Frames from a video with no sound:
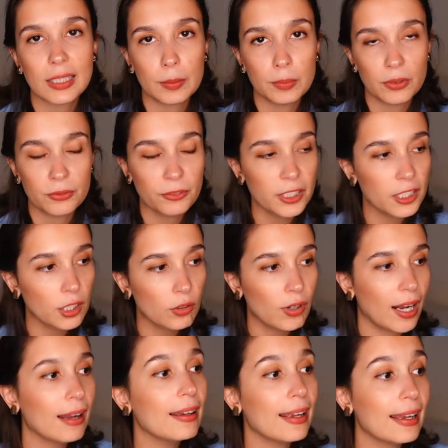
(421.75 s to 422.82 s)
type of video,
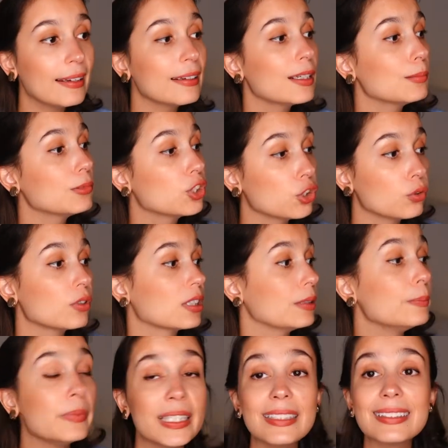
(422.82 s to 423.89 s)
I end up
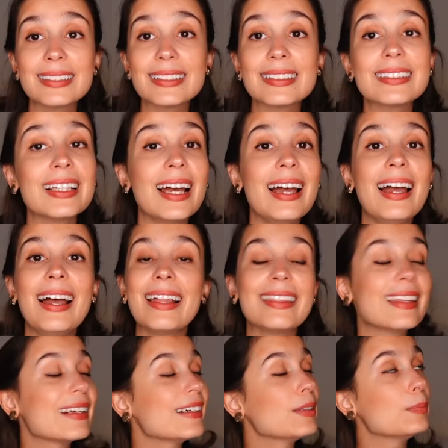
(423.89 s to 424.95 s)
choosing pieces
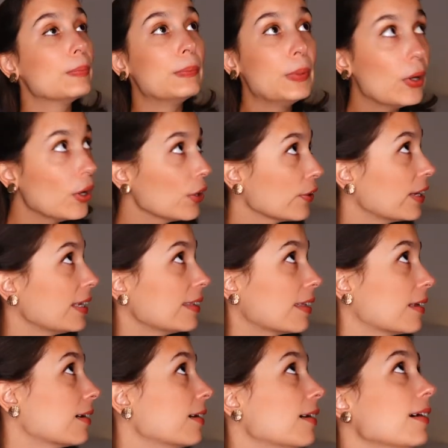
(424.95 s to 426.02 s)
that are boring,
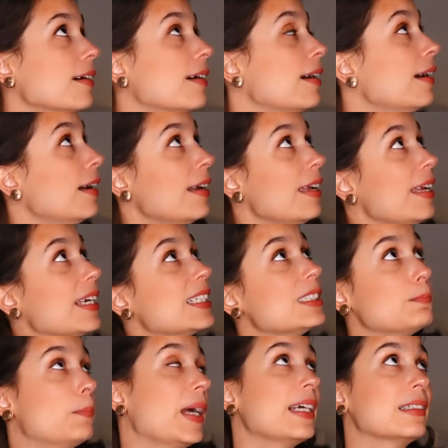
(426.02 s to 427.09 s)
that are
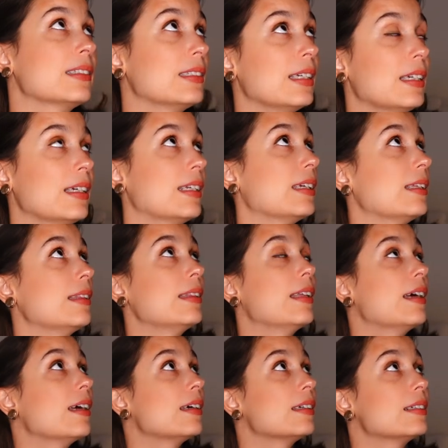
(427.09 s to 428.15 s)
expected, and
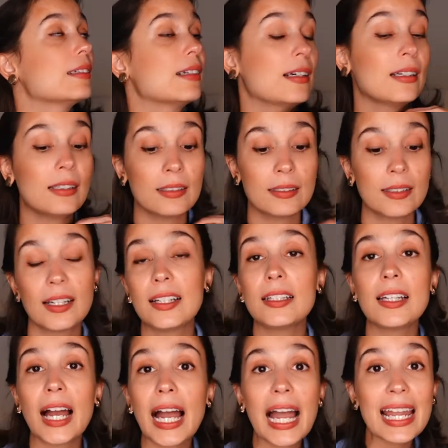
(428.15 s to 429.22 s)
that
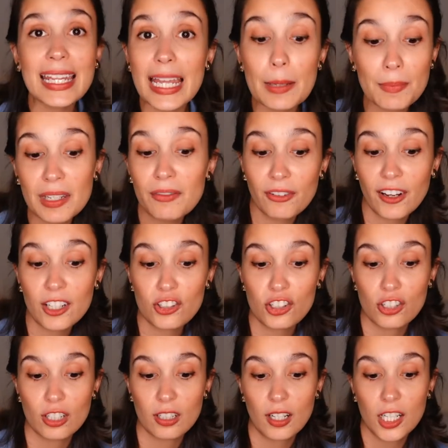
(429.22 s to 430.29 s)
I am in
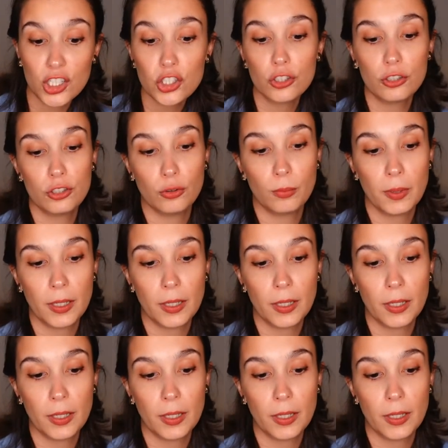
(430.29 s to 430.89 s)
fashion, I should do